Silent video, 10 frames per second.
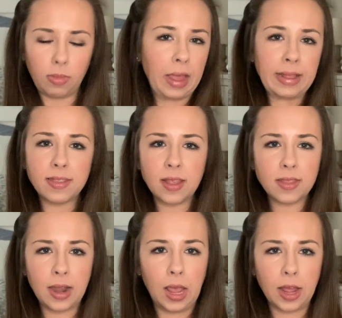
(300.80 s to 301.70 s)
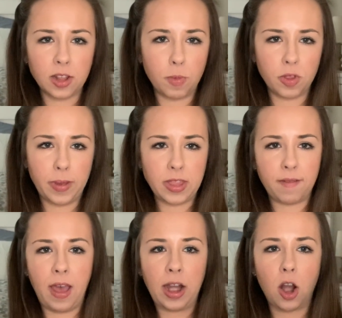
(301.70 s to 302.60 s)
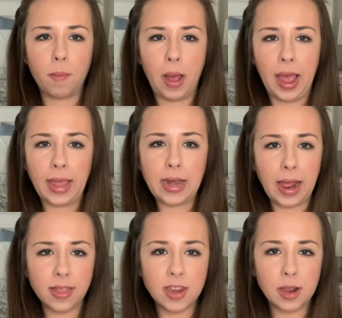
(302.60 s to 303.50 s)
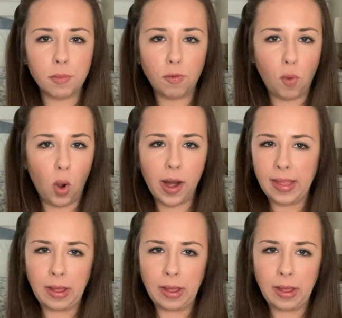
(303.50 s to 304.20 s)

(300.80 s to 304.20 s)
incense, any kind of small space. I've had it on my nightstand before, and